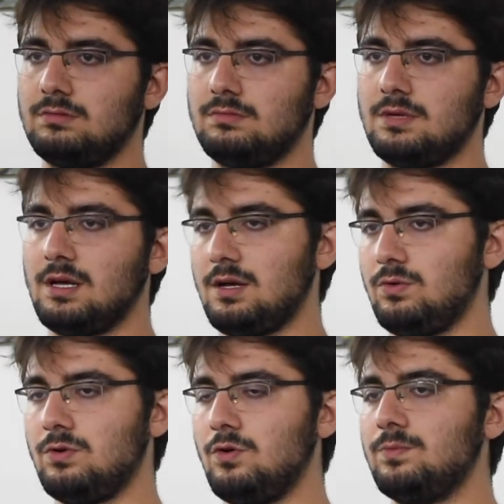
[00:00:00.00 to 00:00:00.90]
my
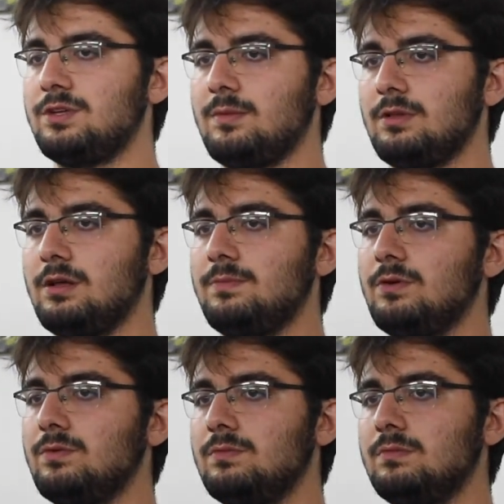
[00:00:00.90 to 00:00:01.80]
hometown
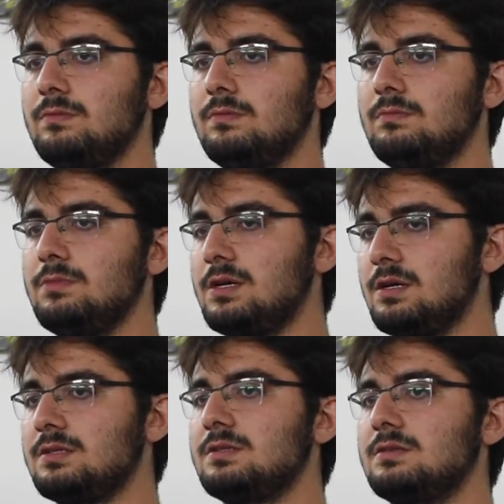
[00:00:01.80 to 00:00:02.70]
Aleppo,
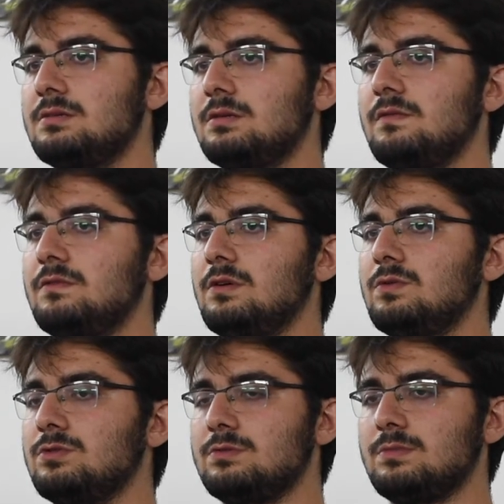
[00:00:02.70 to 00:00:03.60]
because of
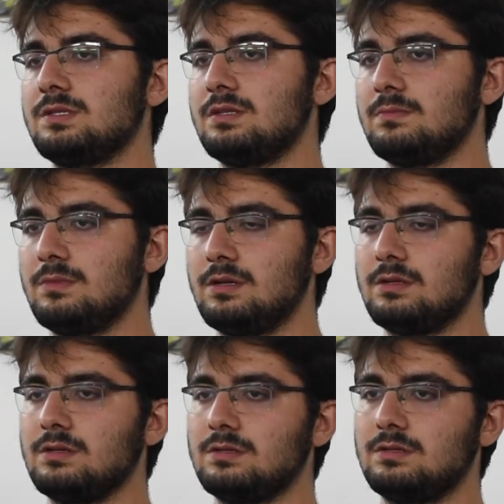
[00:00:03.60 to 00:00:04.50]
those Muslim
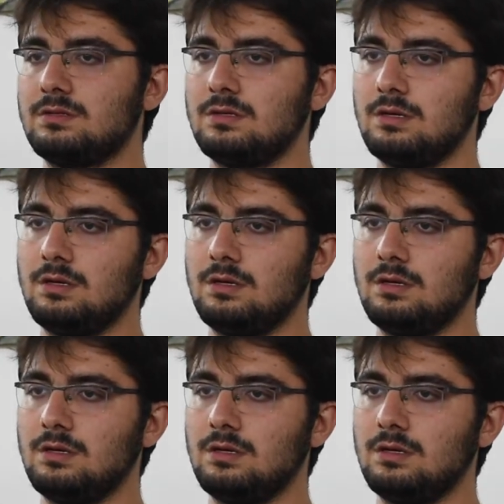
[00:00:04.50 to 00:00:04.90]
militants.